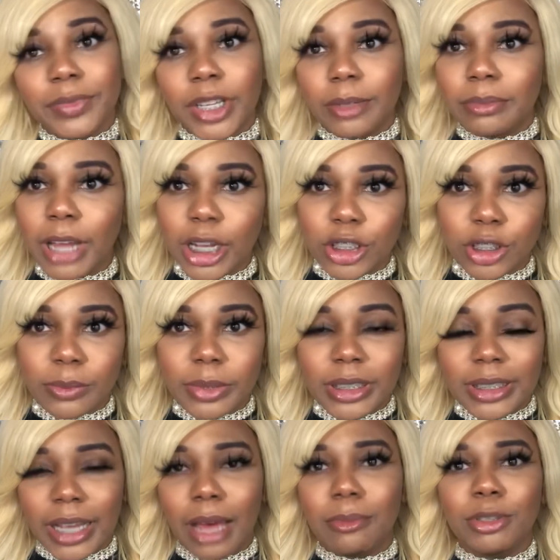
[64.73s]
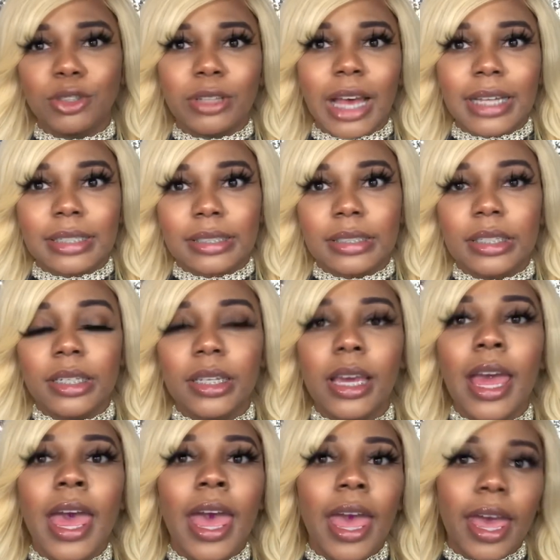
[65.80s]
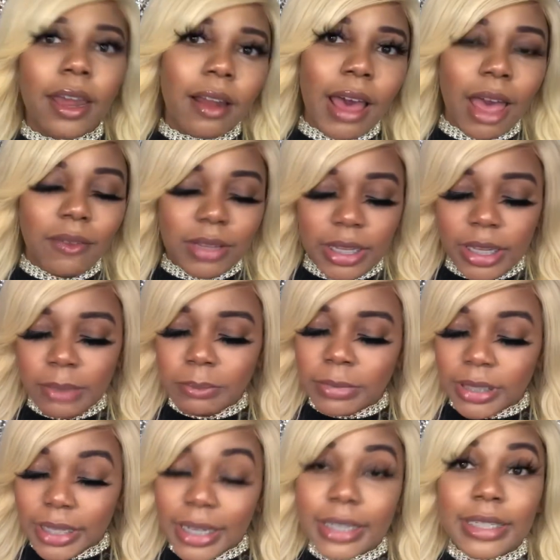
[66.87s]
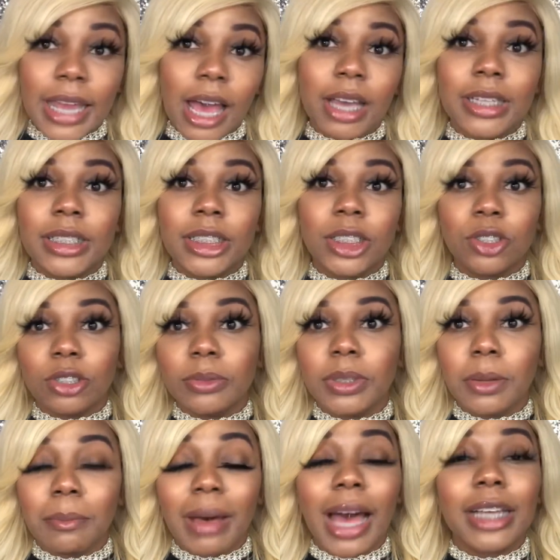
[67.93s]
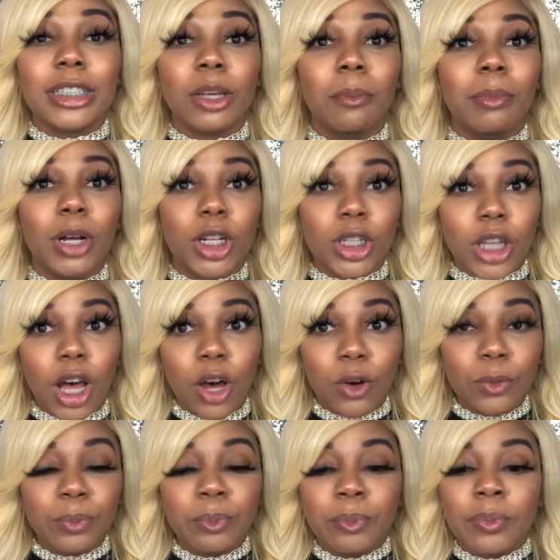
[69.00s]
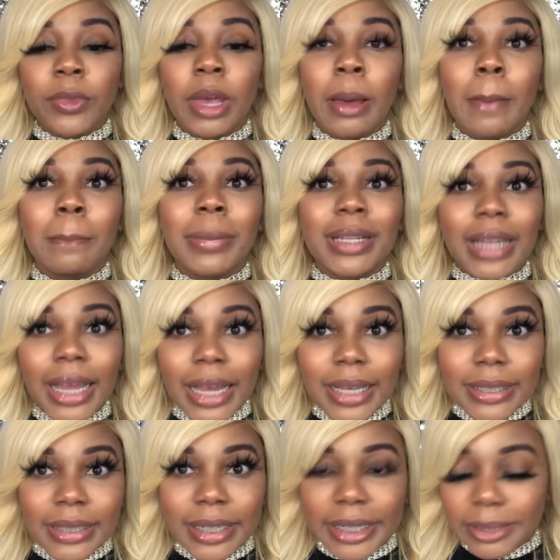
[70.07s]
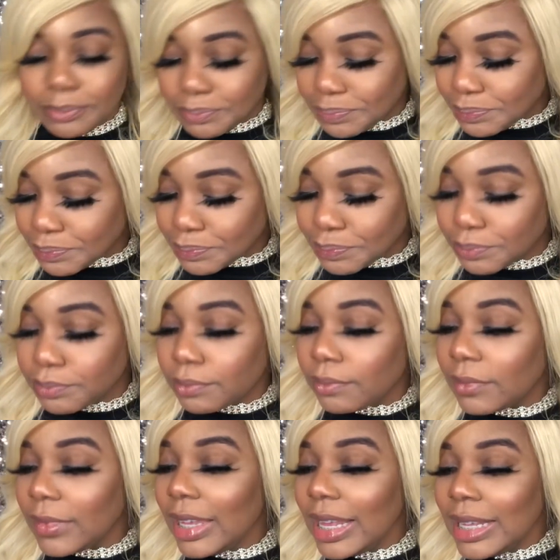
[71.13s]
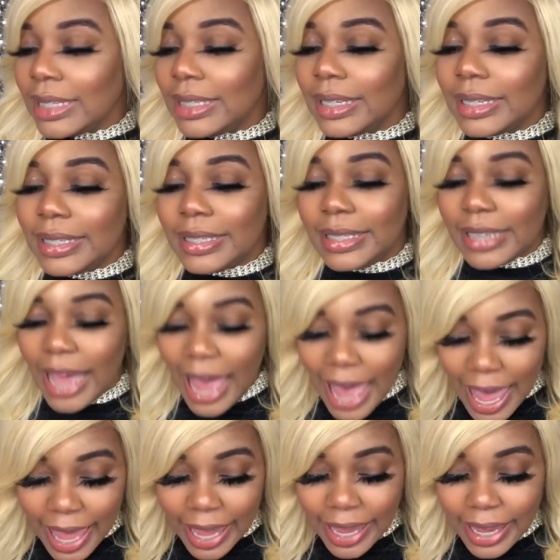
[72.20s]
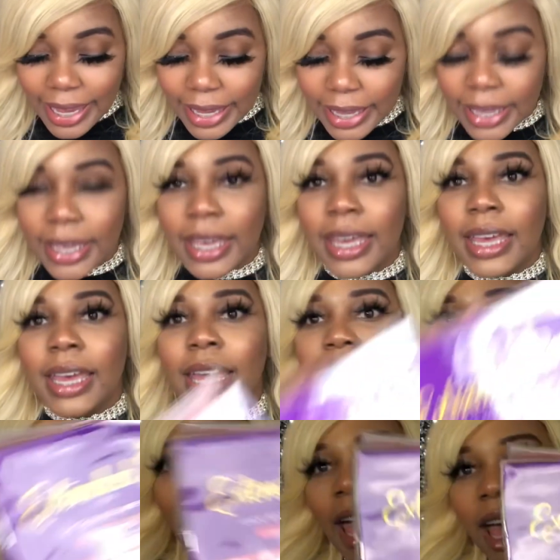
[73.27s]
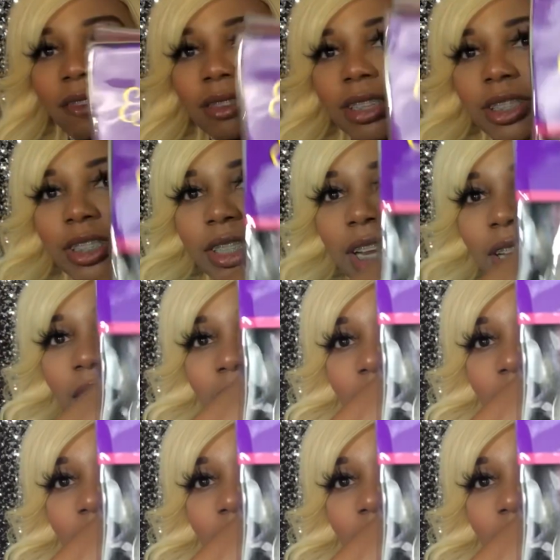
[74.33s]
I'm not sure which side, but you guys will see it, and I'll have it linked down in the description box below. But like I said, today I have this Janet